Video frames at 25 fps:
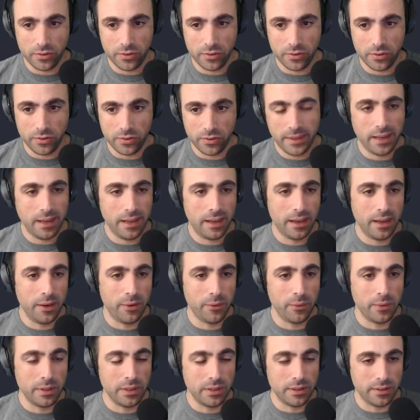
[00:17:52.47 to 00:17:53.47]
Yeah.
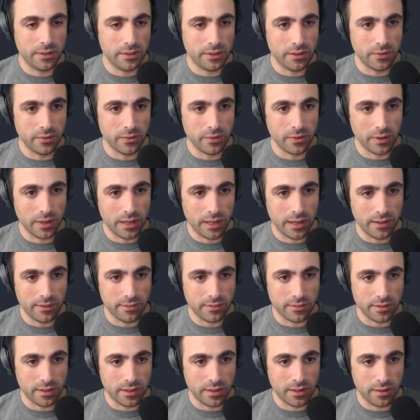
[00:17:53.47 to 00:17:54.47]
Well,
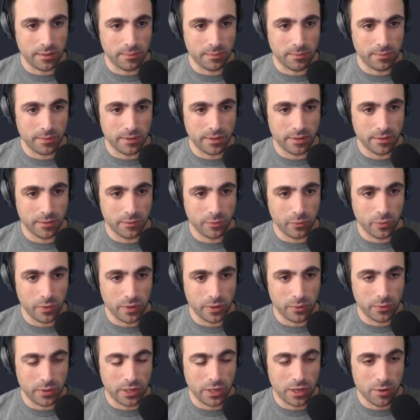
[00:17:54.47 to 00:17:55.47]
guys,
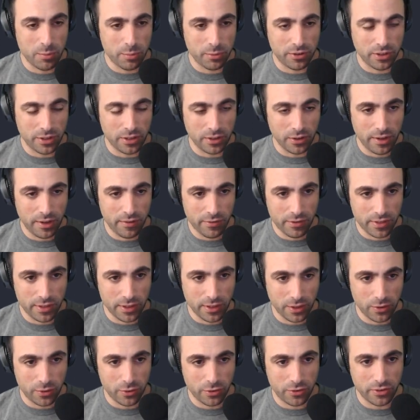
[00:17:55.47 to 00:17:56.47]
100%
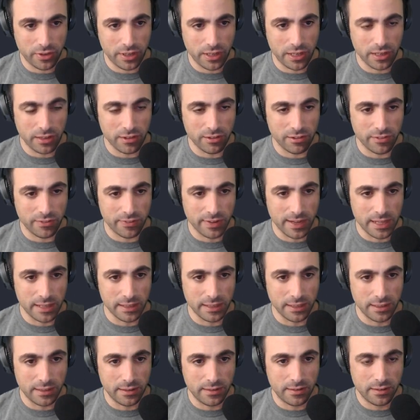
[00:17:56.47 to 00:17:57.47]
everything you're saying is
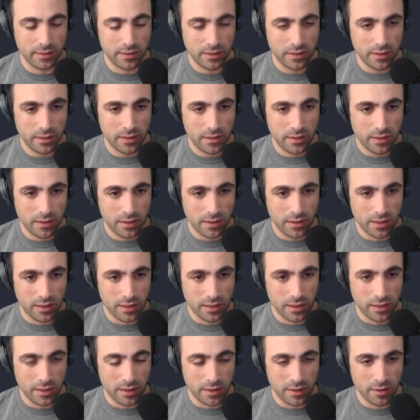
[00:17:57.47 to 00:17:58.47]
valid.
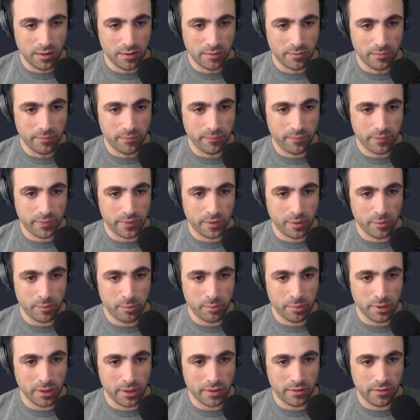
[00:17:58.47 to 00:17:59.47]

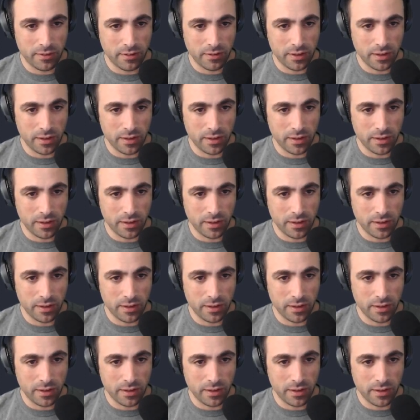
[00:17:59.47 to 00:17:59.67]
But